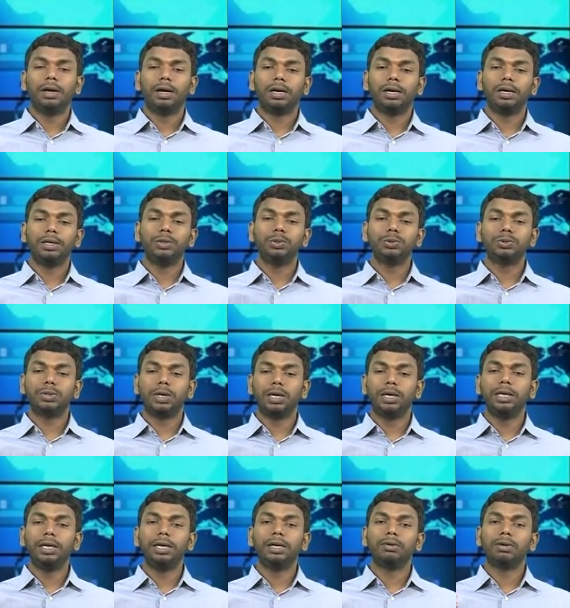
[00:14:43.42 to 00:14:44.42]

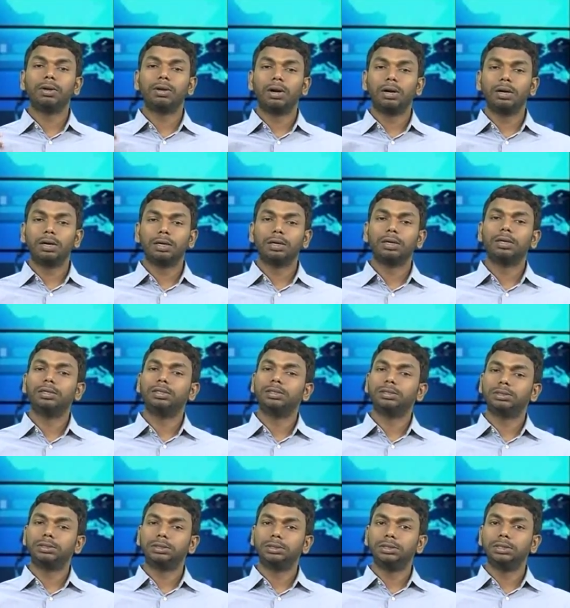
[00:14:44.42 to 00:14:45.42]
usually it will not
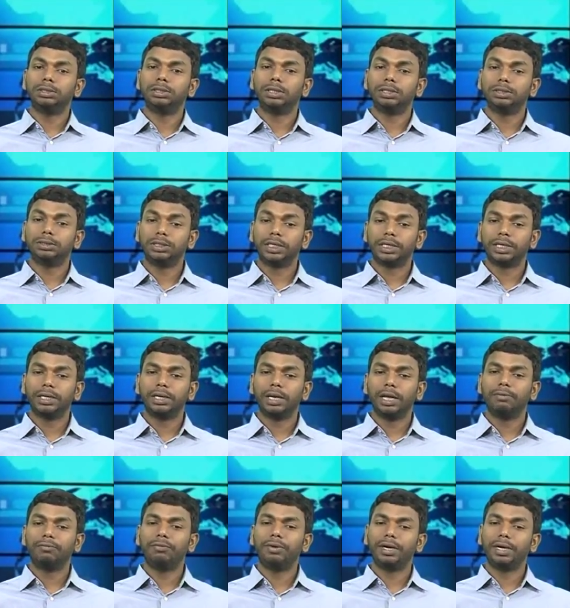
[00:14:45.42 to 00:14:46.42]
check it
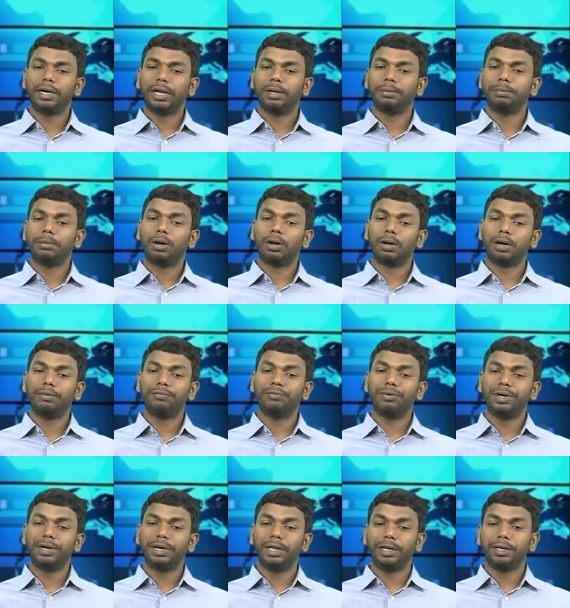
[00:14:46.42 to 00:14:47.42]
every time or
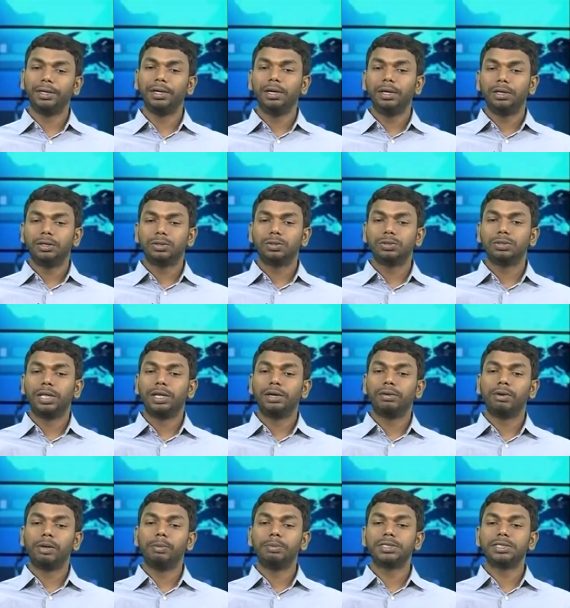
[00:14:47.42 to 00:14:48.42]
every day. So there
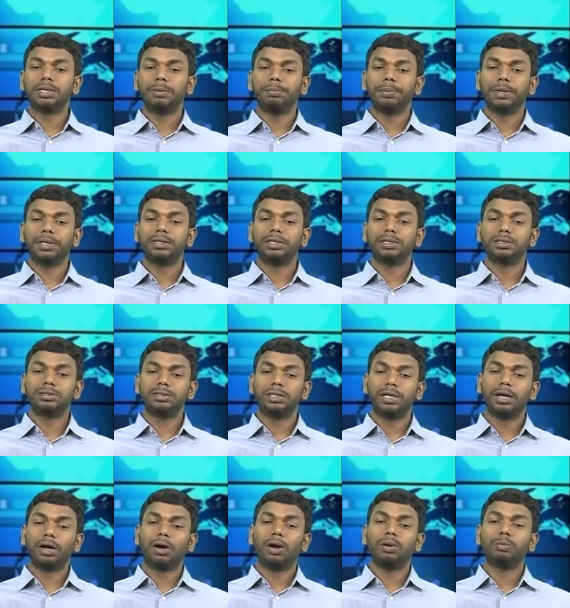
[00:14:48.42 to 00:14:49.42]
will be some pages
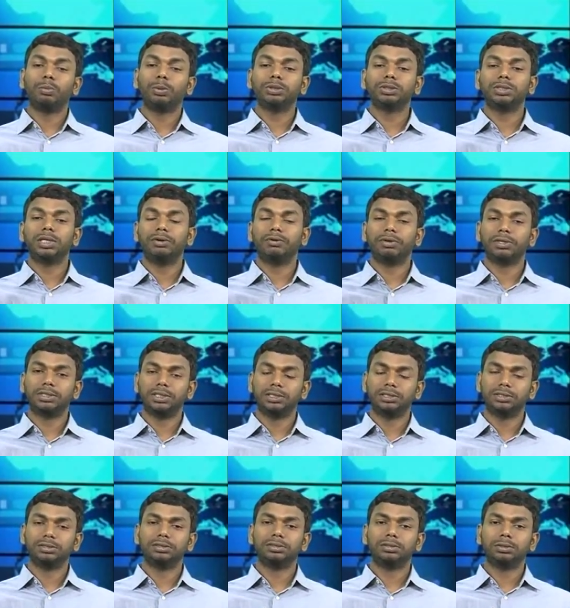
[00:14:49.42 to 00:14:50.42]
they almost never
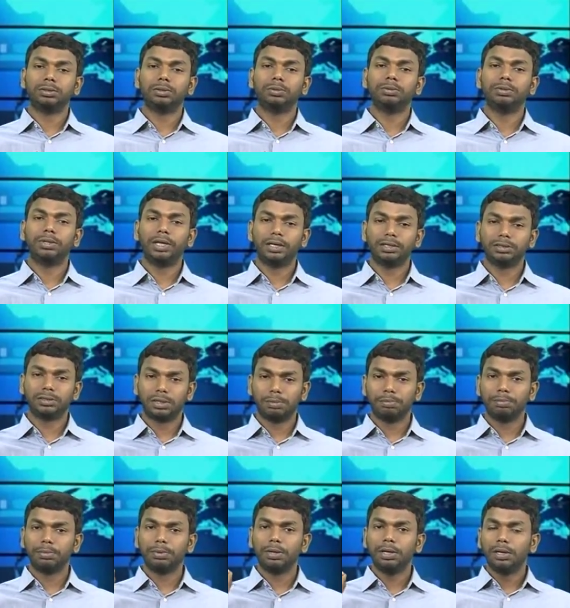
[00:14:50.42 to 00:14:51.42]
change. So there is some